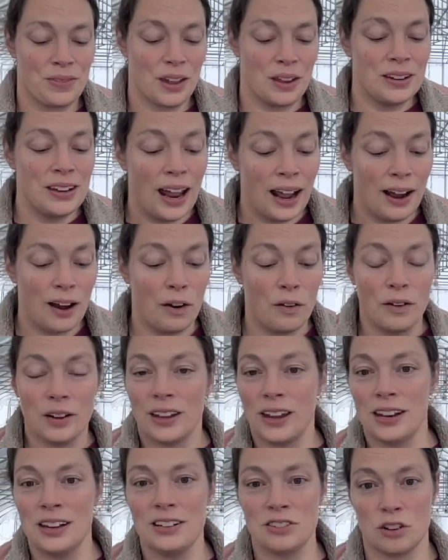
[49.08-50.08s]
Now,
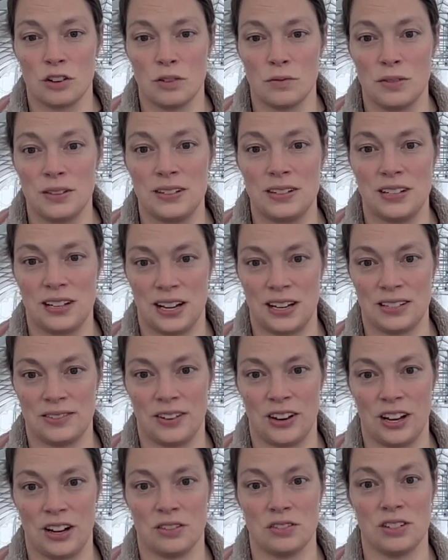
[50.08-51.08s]
getting started with today's
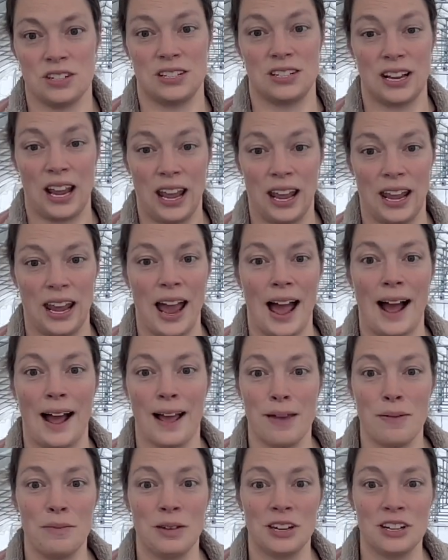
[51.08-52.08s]
video. Today, I
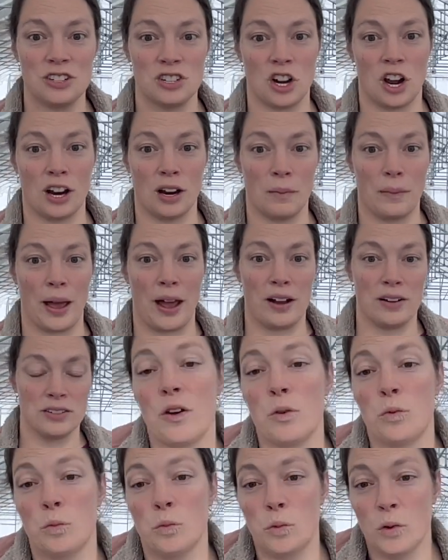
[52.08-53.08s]
am going to talk about
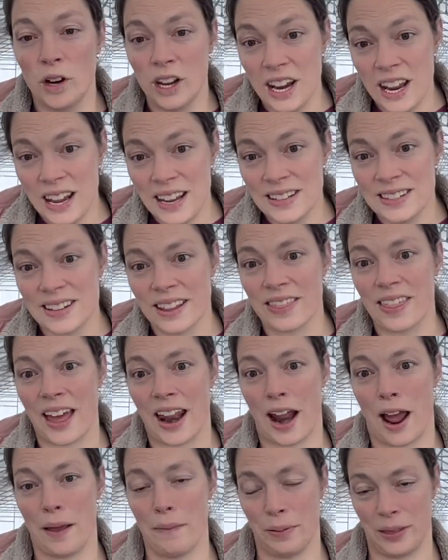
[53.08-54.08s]
the woodies
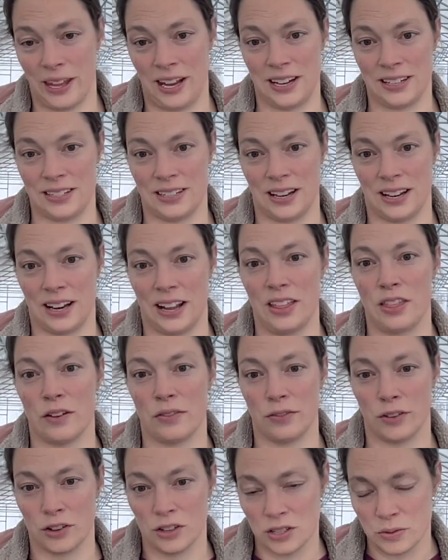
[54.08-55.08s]
that I planted in the
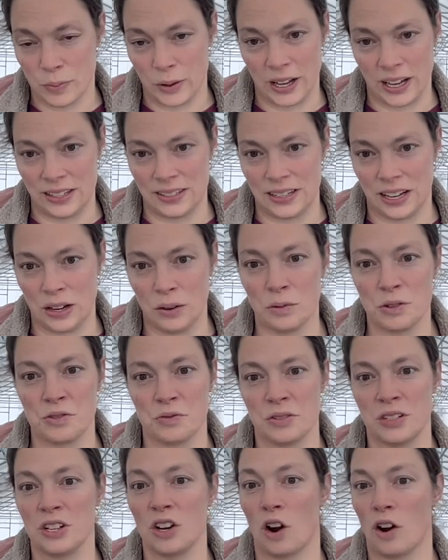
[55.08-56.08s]
first planting, which
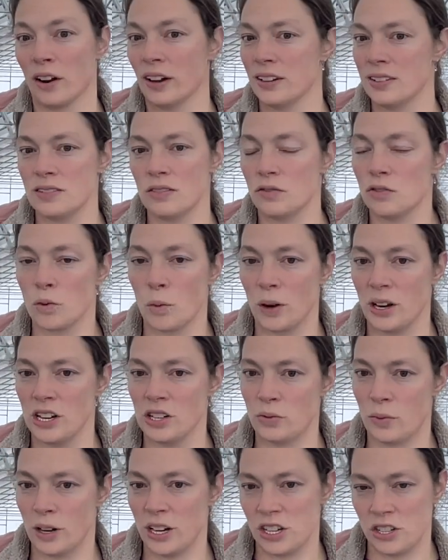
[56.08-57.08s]
was in August of
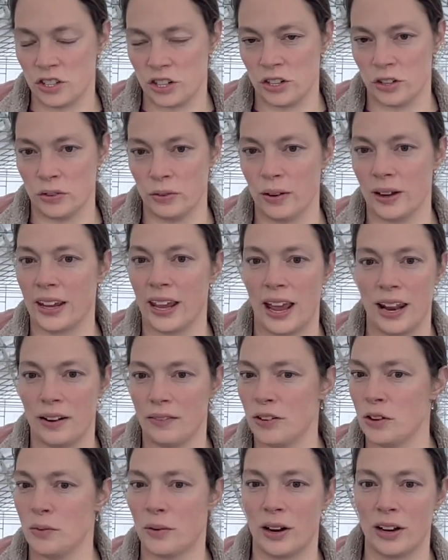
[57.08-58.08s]
2022. Again,
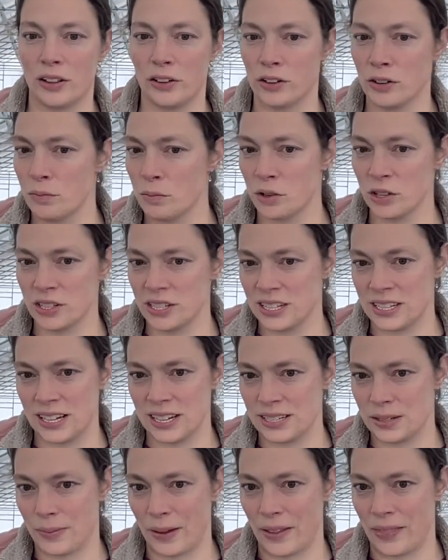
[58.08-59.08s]
if you want to learn more
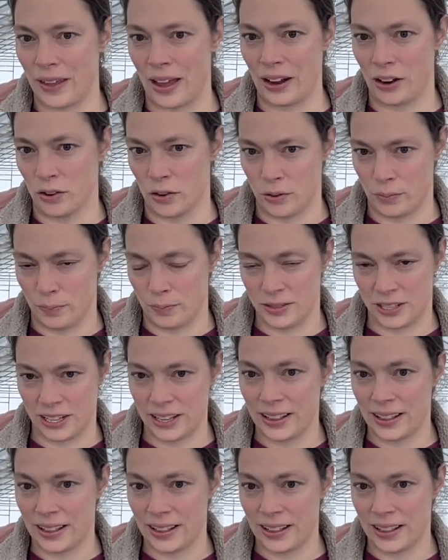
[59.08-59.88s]
details about that, go to the